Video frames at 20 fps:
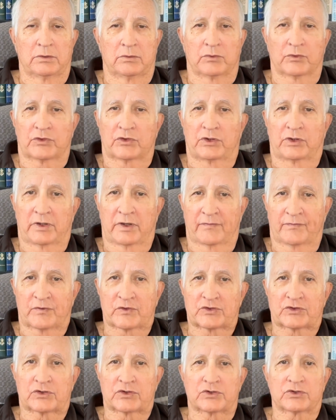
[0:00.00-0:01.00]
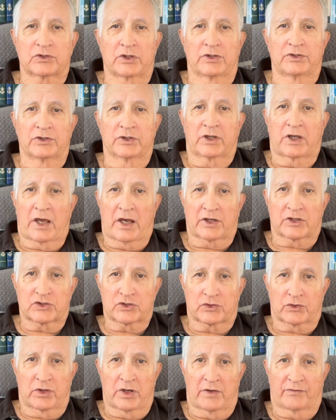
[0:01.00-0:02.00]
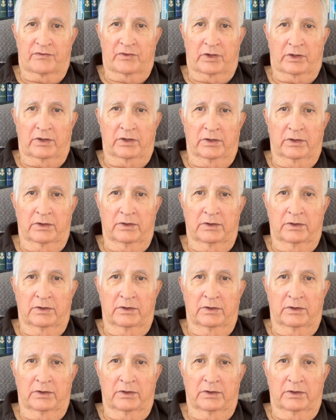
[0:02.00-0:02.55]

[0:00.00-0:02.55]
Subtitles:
with an emphasis on the catastrophic.